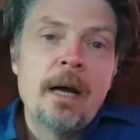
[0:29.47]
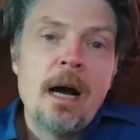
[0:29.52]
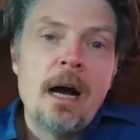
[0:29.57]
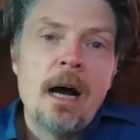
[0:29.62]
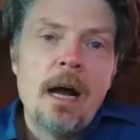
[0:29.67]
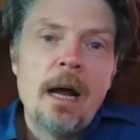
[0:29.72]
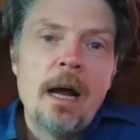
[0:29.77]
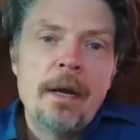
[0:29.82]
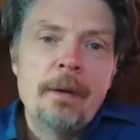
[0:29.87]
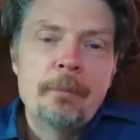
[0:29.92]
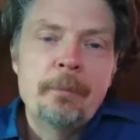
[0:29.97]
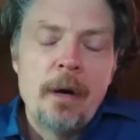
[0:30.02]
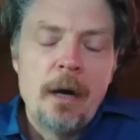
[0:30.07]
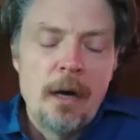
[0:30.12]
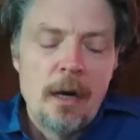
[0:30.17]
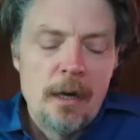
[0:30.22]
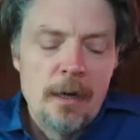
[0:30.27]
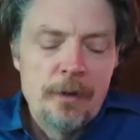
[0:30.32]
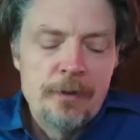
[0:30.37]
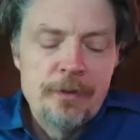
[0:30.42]
I'm
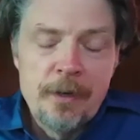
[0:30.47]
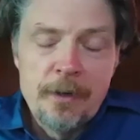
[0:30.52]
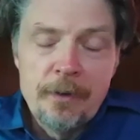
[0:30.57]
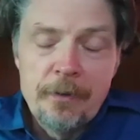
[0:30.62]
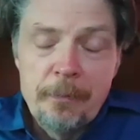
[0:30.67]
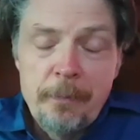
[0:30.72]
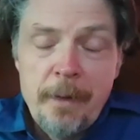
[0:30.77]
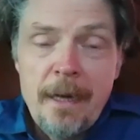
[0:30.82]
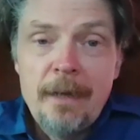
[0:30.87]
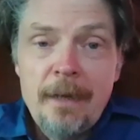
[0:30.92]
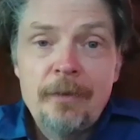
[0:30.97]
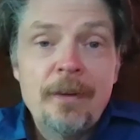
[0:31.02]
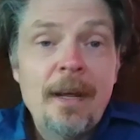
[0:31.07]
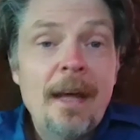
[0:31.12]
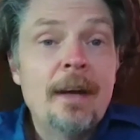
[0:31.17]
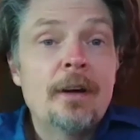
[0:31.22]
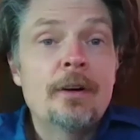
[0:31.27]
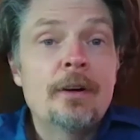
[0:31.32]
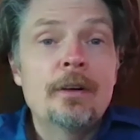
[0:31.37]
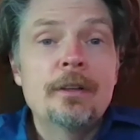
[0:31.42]
uh, Jonathan Maze,
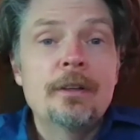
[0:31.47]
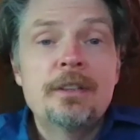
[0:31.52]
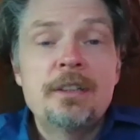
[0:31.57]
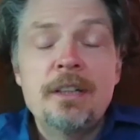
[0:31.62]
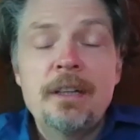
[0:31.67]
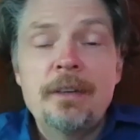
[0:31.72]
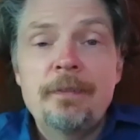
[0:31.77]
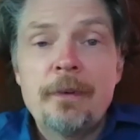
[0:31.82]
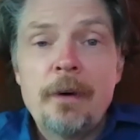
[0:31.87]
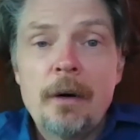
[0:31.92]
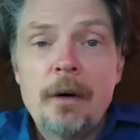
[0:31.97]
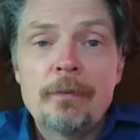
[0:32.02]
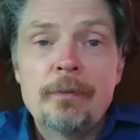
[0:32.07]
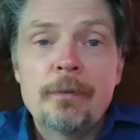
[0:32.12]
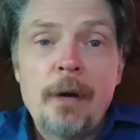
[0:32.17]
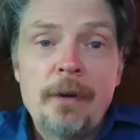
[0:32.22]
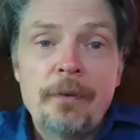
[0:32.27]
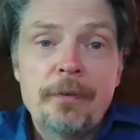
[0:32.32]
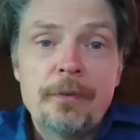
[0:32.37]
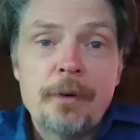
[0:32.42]
editor in chief of
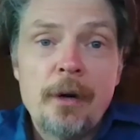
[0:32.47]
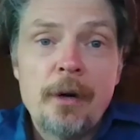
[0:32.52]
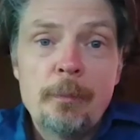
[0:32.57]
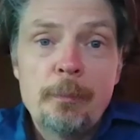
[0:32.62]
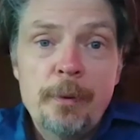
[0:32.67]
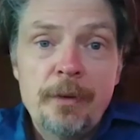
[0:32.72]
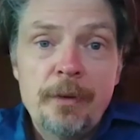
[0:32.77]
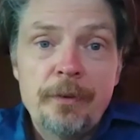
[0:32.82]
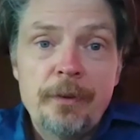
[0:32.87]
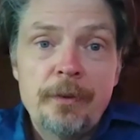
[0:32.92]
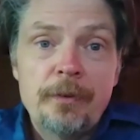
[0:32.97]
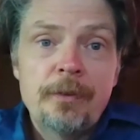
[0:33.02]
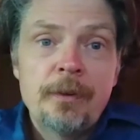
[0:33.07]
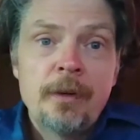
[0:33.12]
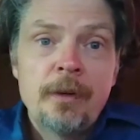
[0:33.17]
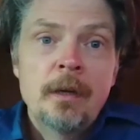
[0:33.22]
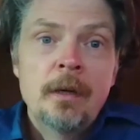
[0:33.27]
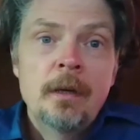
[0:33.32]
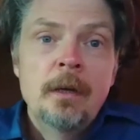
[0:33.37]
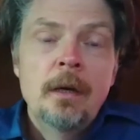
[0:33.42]
Restaurant Business.
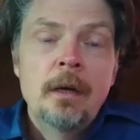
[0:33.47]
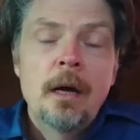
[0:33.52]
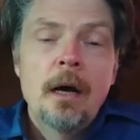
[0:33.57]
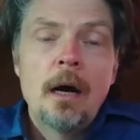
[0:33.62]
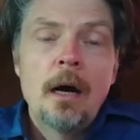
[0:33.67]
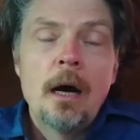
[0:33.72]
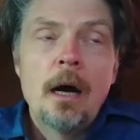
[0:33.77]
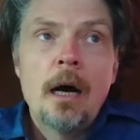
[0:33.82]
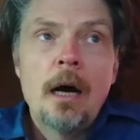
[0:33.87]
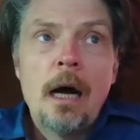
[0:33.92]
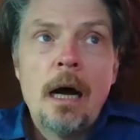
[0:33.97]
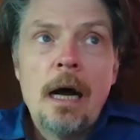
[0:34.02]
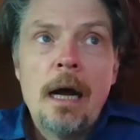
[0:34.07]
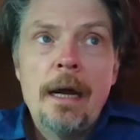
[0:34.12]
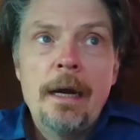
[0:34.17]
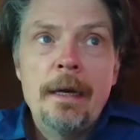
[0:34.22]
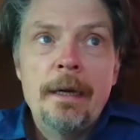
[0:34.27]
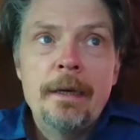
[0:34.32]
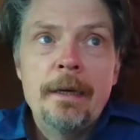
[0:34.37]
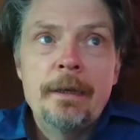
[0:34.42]
Uh,
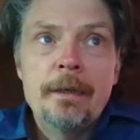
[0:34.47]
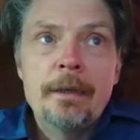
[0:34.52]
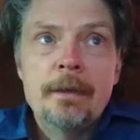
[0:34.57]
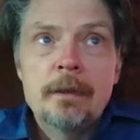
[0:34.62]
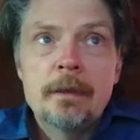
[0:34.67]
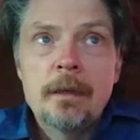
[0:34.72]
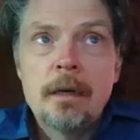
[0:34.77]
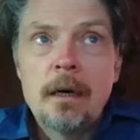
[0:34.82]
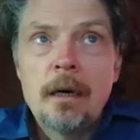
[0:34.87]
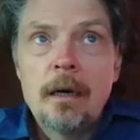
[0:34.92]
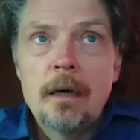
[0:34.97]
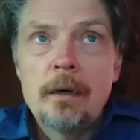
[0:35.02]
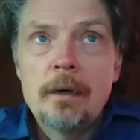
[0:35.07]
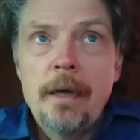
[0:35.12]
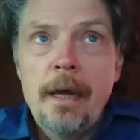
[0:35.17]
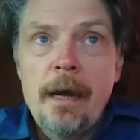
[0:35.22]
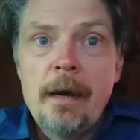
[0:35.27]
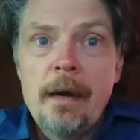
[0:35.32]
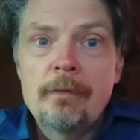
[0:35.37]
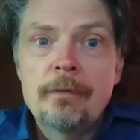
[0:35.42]
I uh,
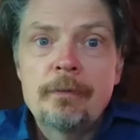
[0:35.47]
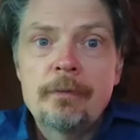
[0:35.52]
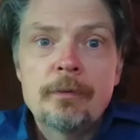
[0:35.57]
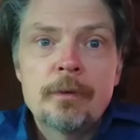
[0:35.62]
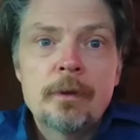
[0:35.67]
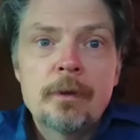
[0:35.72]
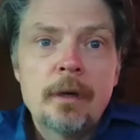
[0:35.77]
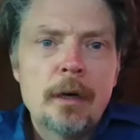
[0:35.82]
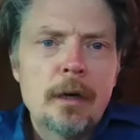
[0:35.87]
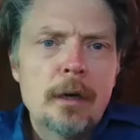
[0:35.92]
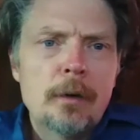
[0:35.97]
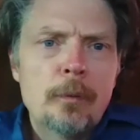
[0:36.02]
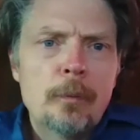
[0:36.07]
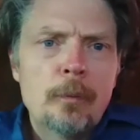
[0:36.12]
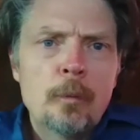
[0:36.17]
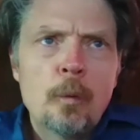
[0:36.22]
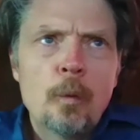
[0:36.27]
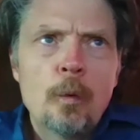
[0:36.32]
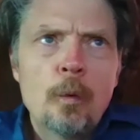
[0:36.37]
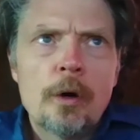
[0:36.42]
have uh,
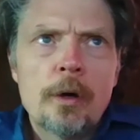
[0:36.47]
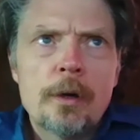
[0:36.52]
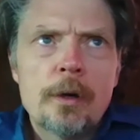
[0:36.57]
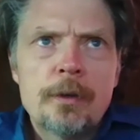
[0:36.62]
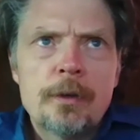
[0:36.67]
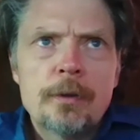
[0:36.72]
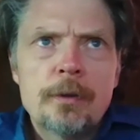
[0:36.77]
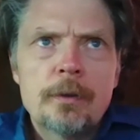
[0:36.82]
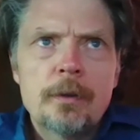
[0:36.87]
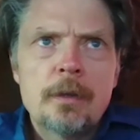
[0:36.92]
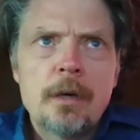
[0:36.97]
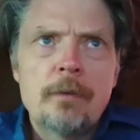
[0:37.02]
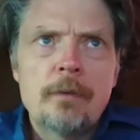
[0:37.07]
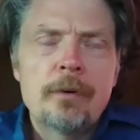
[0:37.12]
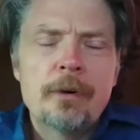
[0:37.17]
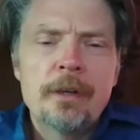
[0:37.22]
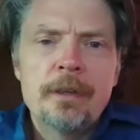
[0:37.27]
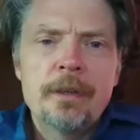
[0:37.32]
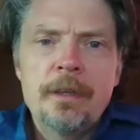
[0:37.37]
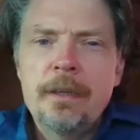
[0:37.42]
worked
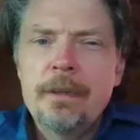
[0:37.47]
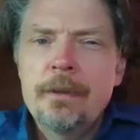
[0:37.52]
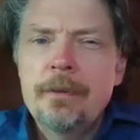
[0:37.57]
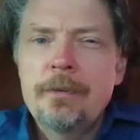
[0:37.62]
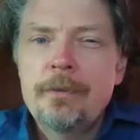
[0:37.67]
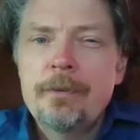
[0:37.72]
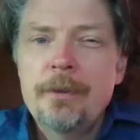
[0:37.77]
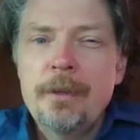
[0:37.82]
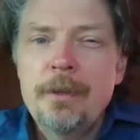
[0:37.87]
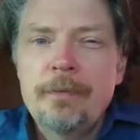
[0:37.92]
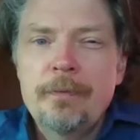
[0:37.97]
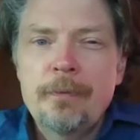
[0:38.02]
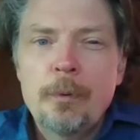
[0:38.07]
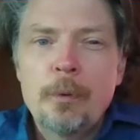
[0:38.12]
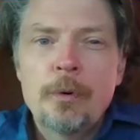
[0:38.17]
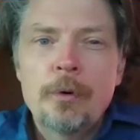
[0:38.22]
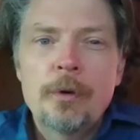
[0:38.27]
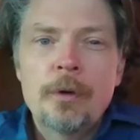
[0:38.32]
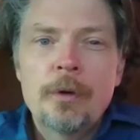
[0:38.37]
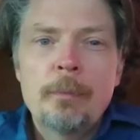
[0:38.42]
covering the industry
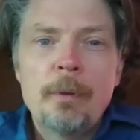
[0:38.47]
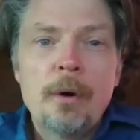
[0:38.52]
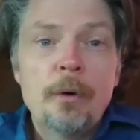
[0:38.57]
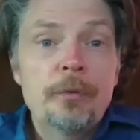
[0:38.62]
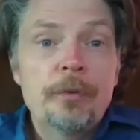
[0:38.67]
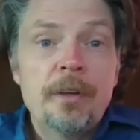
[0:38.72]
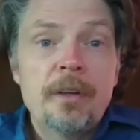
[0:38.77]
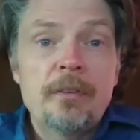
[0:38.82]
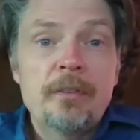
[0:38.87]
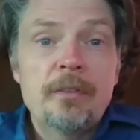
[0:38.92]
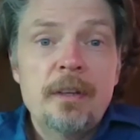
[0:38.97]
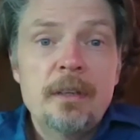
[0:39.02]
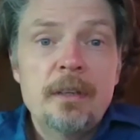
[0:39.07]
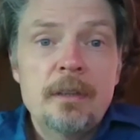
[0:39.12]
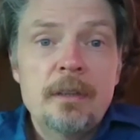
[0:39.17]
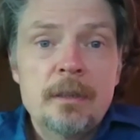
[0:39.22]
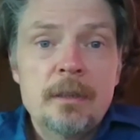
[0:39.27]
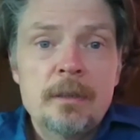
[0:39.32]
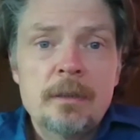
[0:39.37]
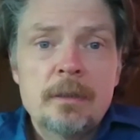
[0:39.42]
for about 16
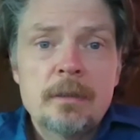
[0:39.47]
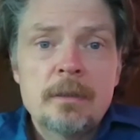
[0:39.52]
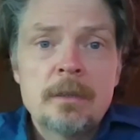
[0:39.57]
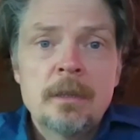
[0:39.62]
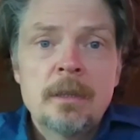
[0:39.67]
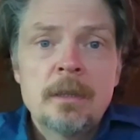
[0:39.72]
years.